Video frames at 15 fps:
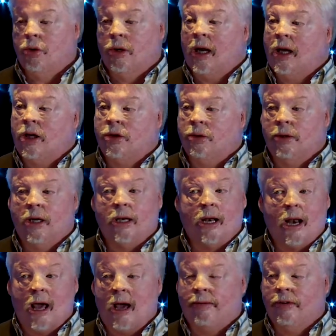don't like doing
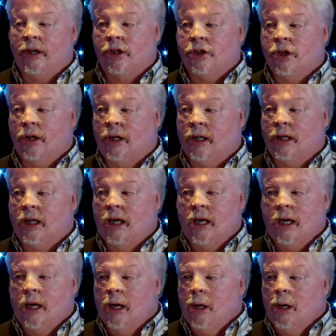it and I haven't enjoyed it,